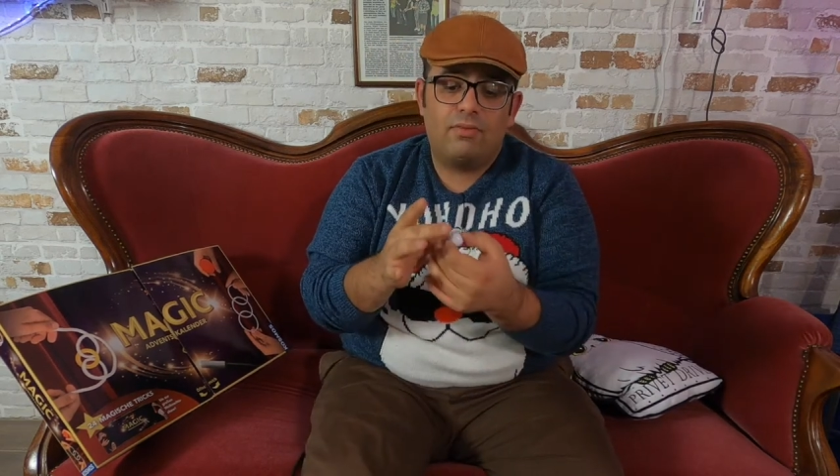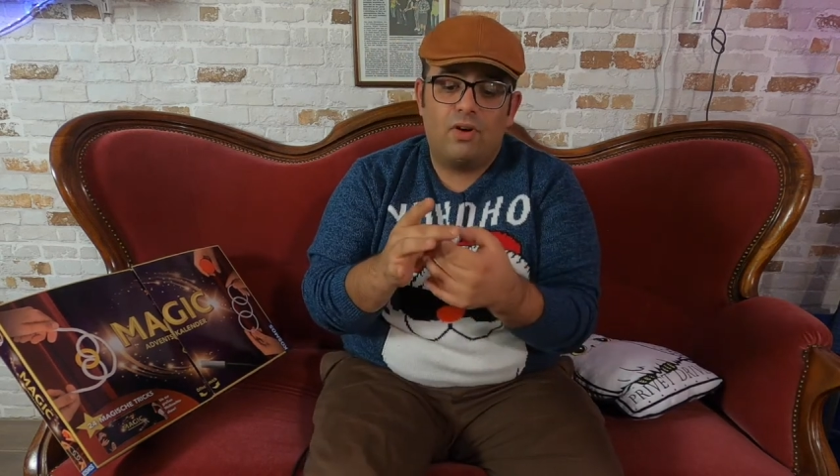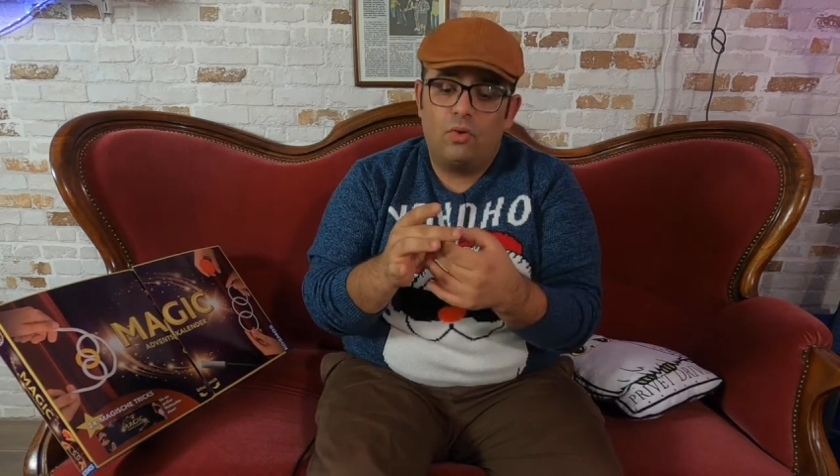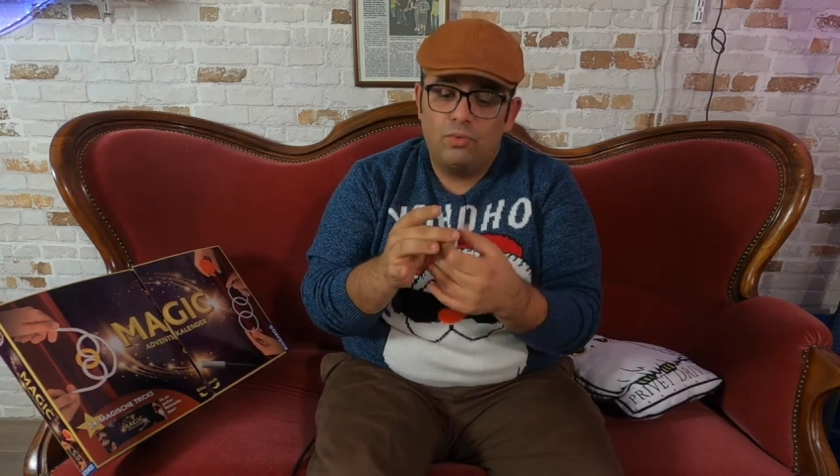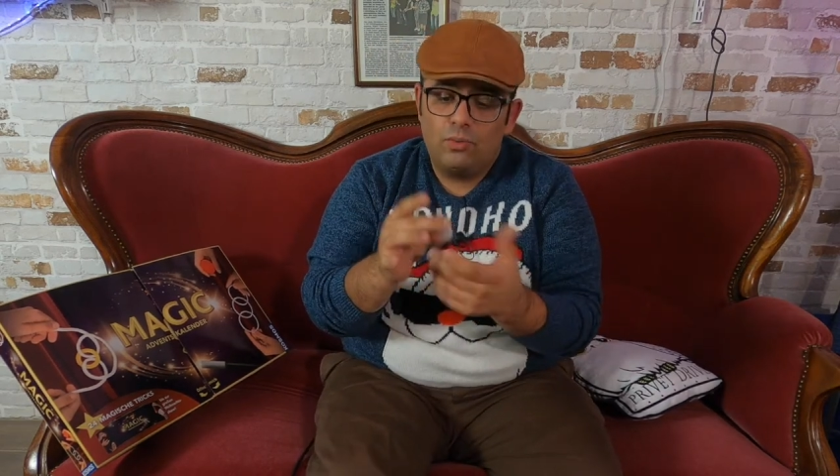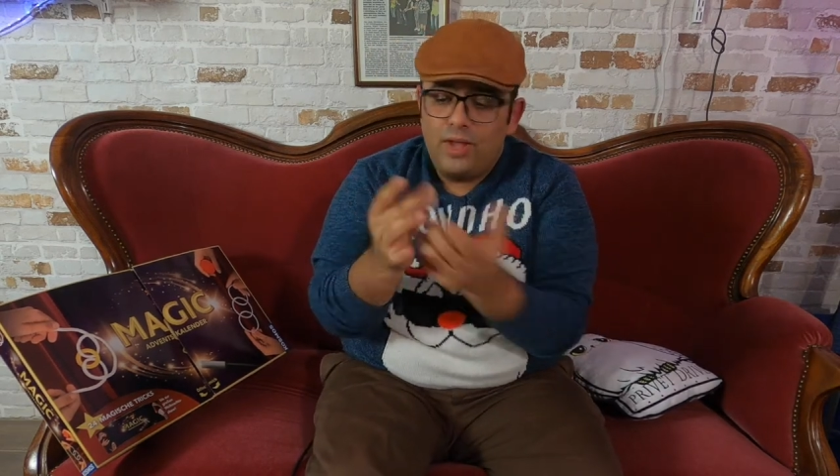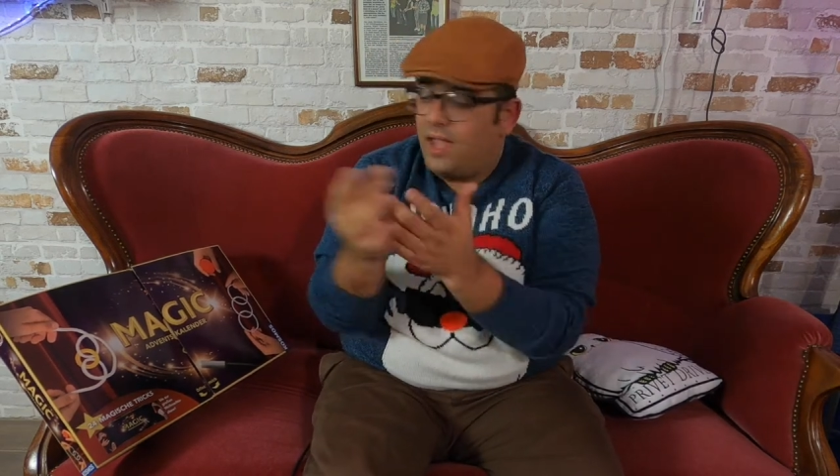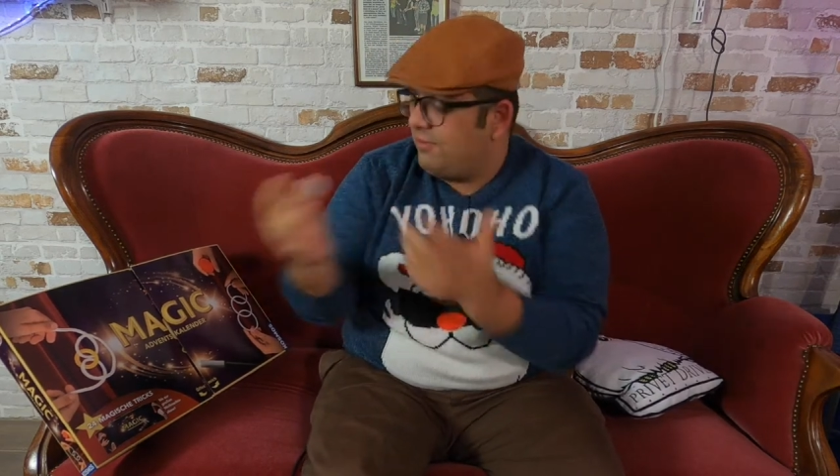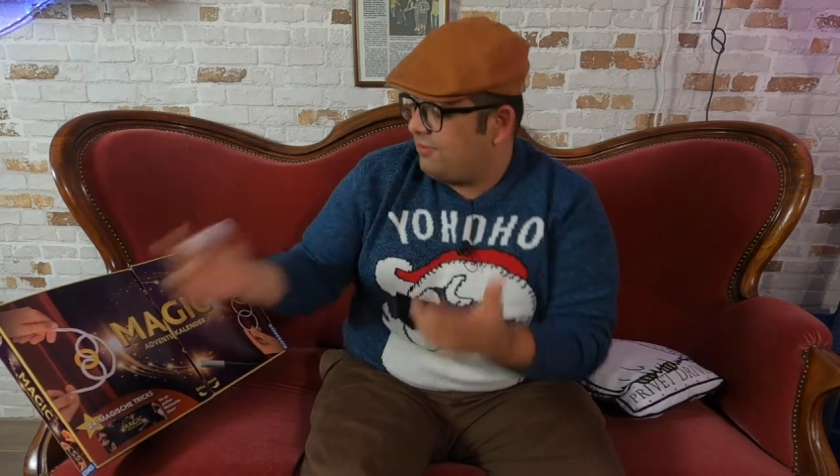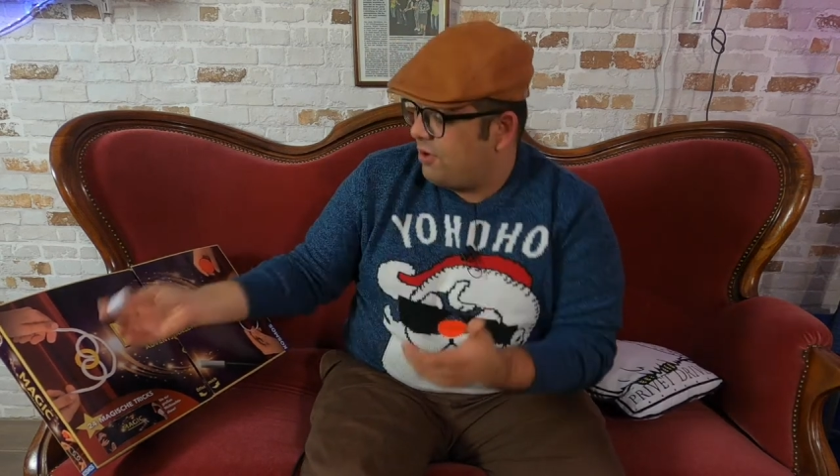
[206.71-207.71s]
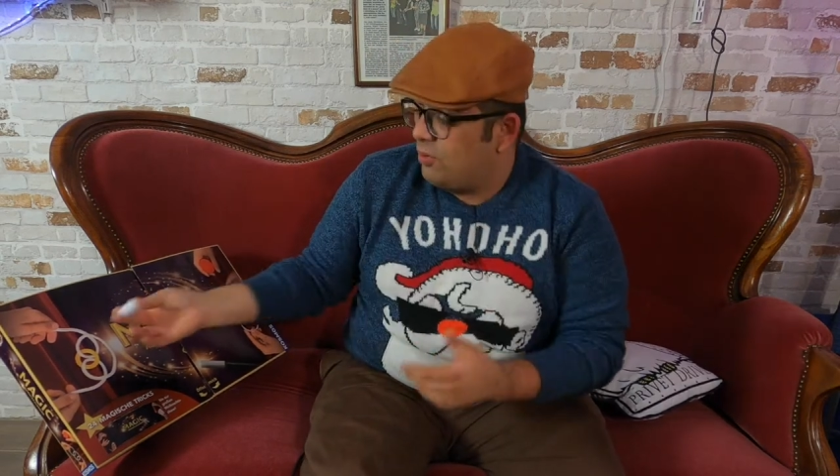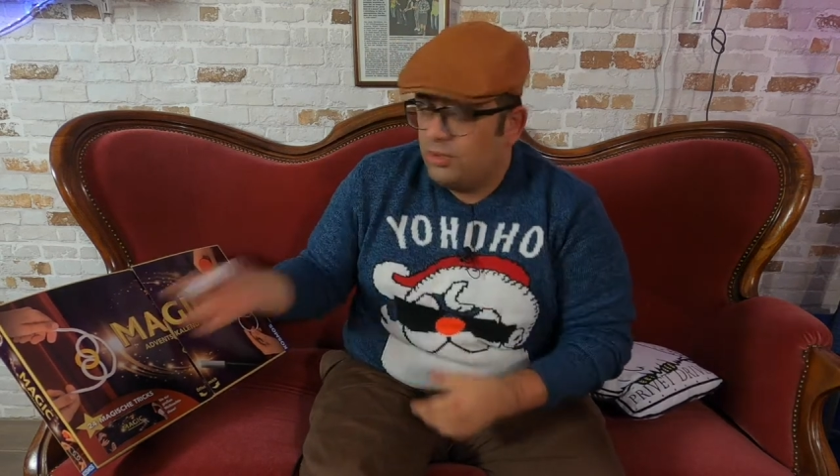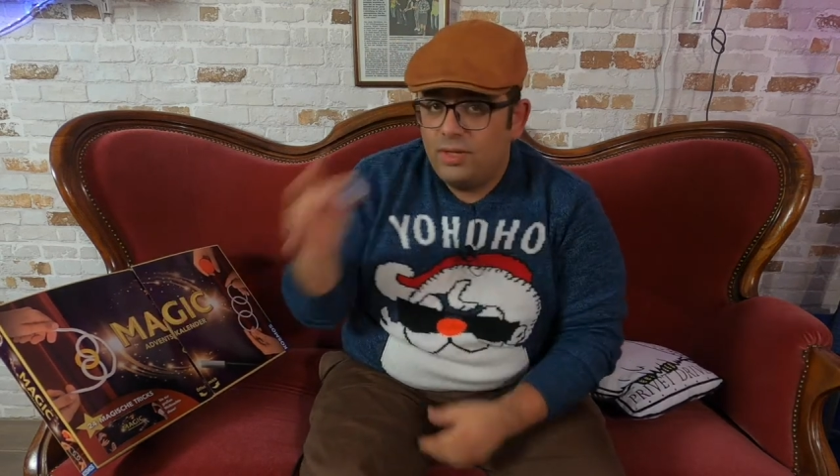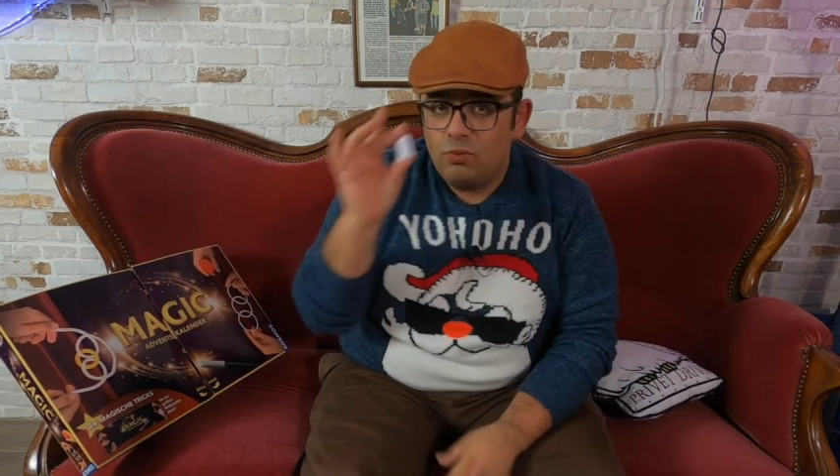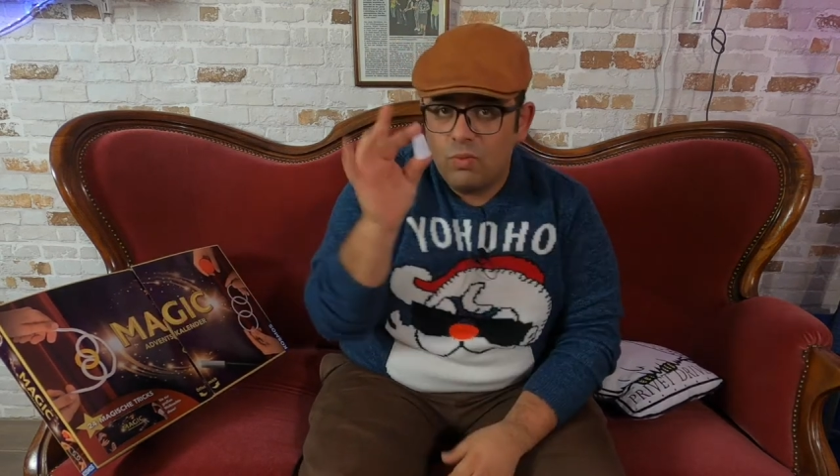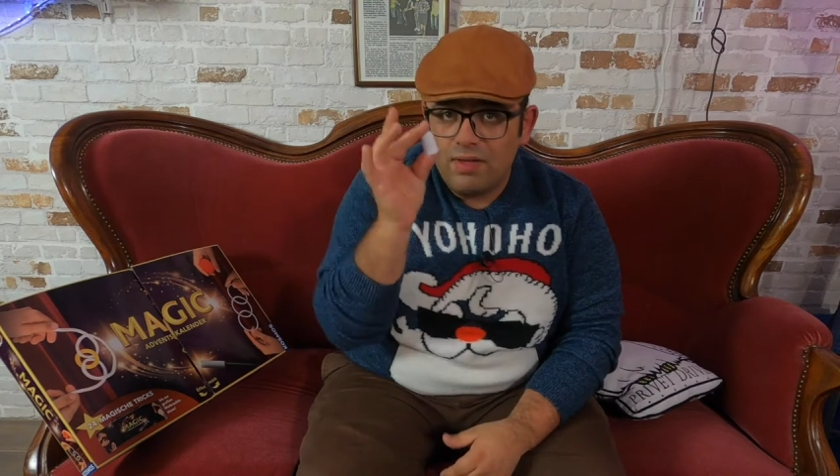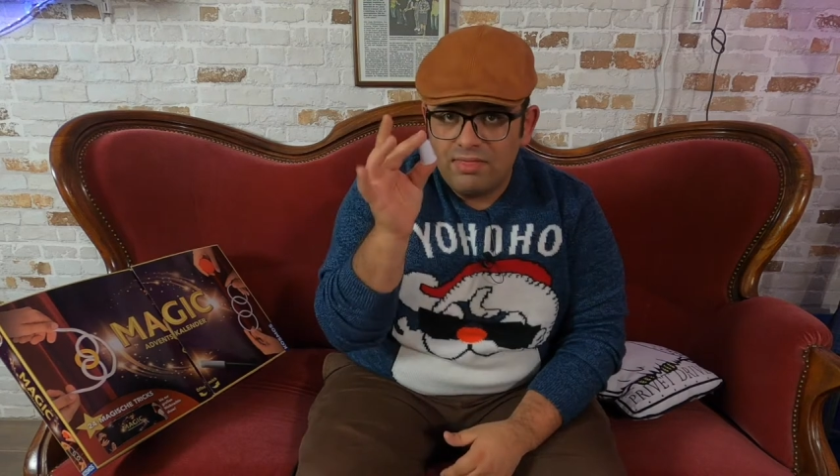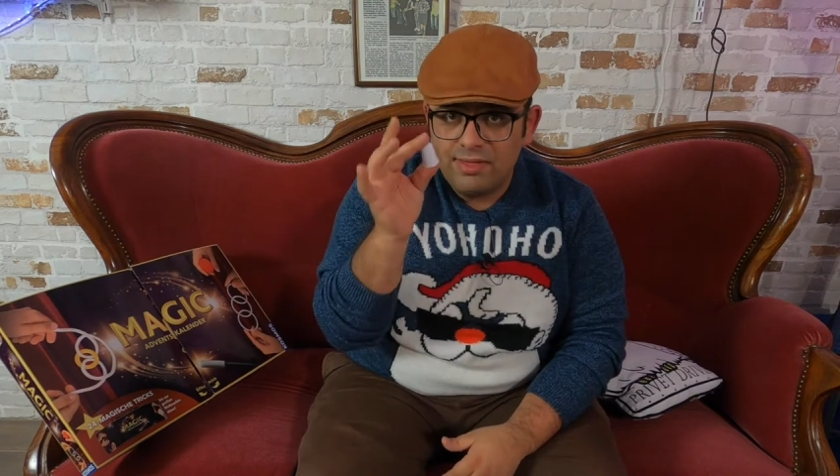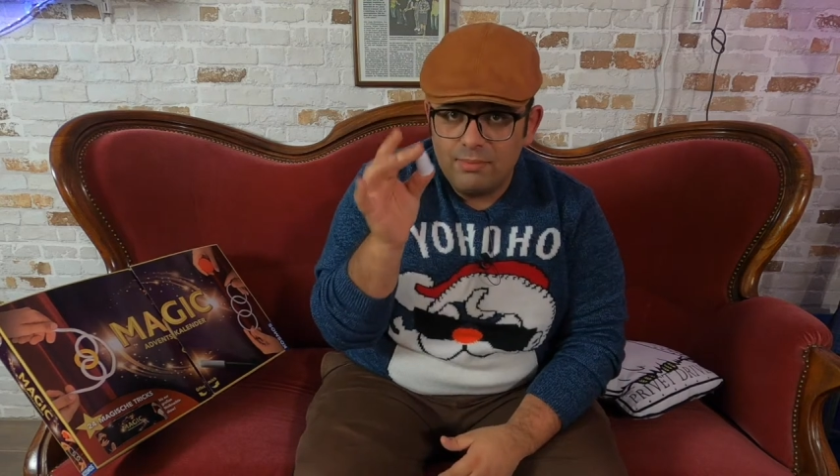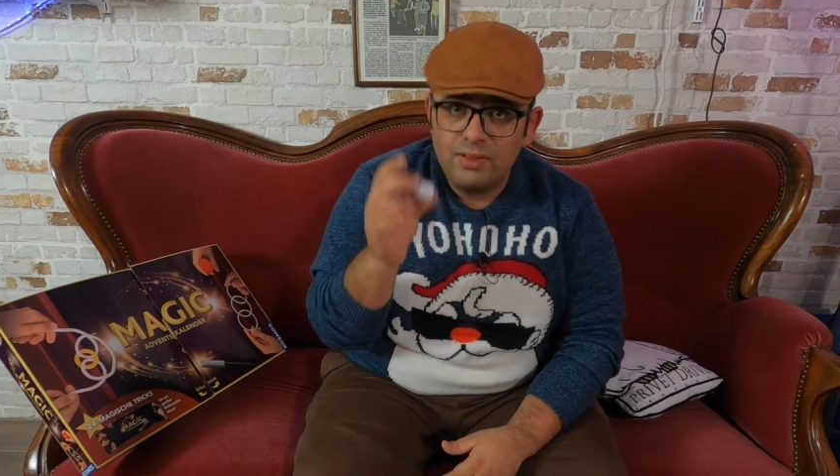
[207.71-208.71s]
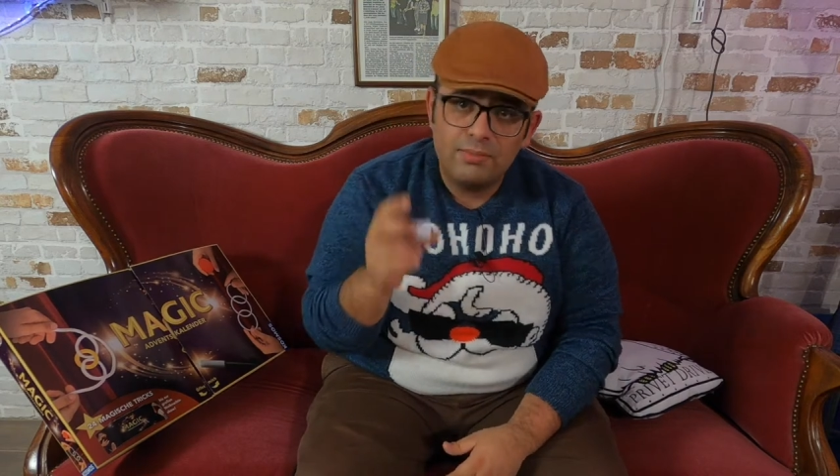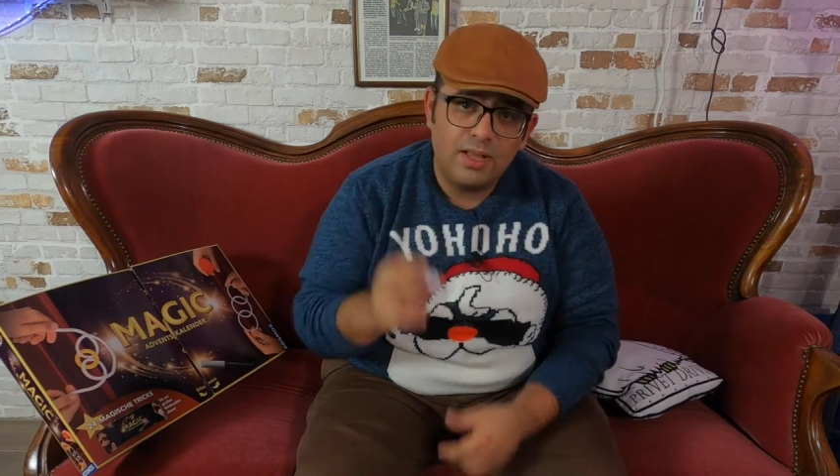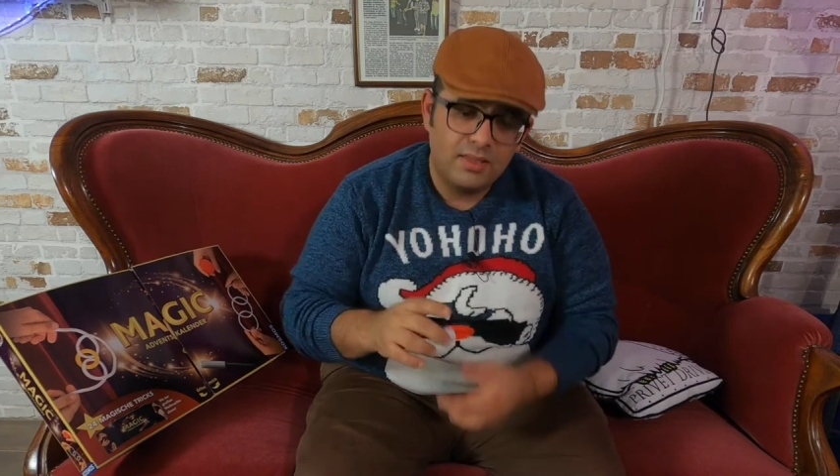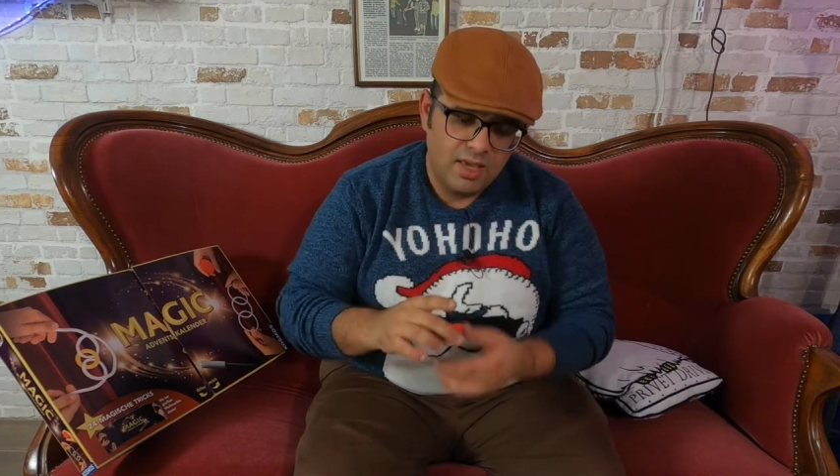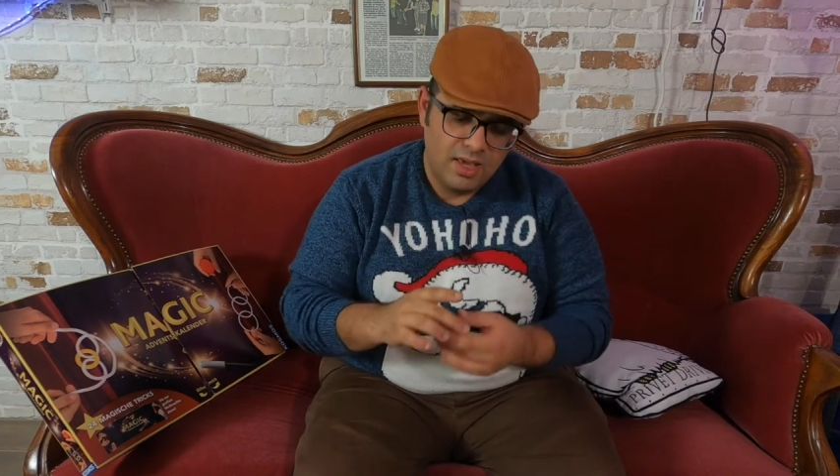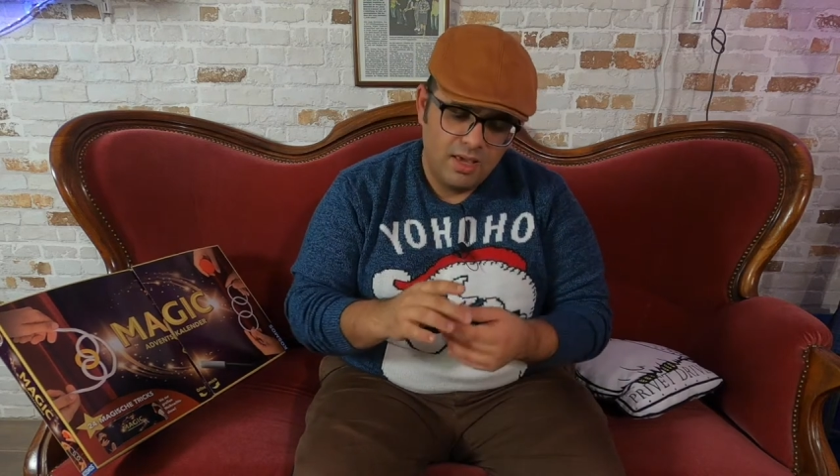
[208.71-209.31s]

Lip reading: We have only one thimble, but